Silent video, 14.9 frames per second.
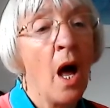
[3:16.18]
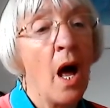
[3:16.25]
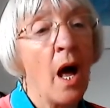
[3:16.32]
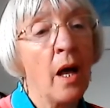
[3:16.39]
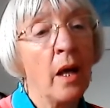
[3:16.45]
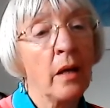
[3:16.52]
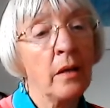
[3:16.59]

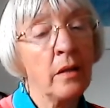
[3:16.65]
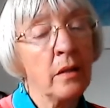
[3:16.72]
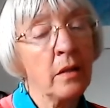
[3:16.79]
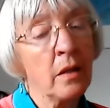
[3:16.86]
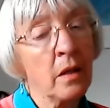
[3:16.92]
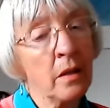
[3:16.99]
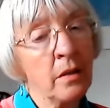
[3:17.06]

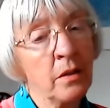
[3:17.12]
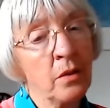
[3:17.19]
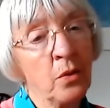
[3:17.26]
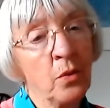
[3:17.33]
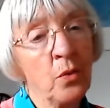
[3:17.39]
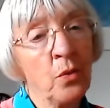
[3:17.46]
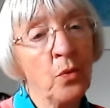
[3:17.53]
And I
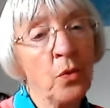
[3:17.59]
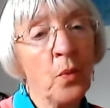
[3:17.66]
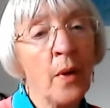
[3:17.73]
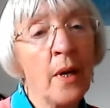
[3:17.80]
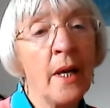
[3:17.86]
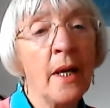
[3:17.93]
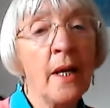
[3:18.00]
know the
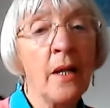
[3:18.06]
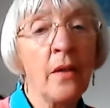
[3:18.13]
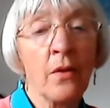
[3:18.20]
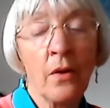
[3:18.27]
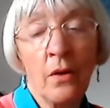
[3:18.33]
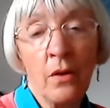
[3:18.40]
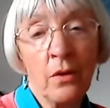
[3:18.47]
way
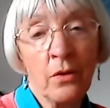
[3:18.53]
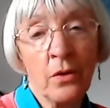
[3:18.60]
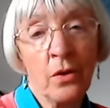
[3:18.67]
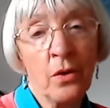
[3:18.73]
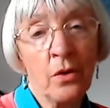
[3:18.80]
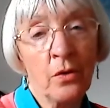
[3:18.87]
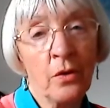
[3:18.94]
the
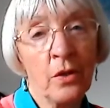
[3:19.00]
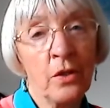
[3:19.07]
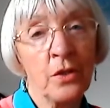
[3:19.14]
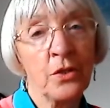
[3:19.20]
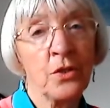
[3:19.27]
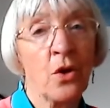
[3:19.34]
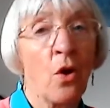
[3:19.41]

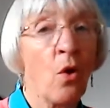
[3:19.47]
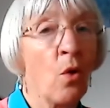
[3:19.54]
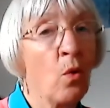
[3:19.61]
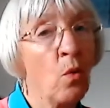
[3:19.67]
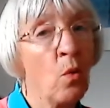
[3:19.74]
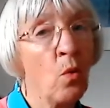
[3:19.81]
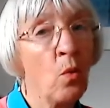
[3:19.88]
chorus
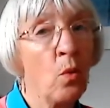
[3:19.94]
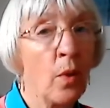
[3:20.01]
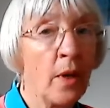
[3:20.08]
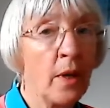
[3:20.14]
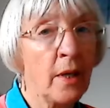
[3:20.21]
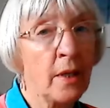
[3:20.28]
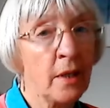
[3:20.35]

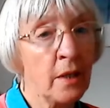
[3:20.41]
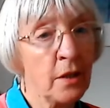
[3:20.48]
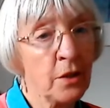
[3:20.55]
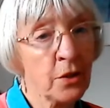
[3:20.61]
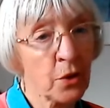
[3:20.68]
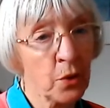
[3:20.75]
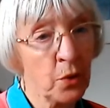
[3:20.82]

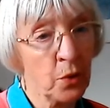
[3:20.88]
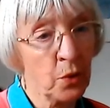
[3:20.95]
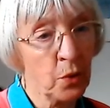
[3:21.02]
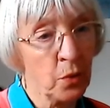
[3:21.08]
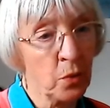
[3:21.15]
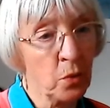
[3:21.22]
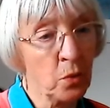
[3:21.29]
always
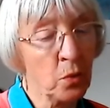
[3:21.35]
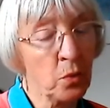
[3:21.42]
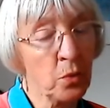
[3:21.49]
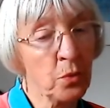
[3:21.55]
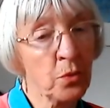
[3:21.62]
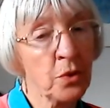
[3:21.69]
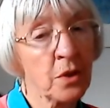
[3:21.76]

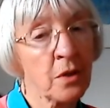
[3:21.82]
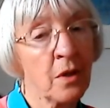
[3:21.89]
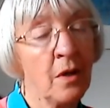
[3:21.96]
goes.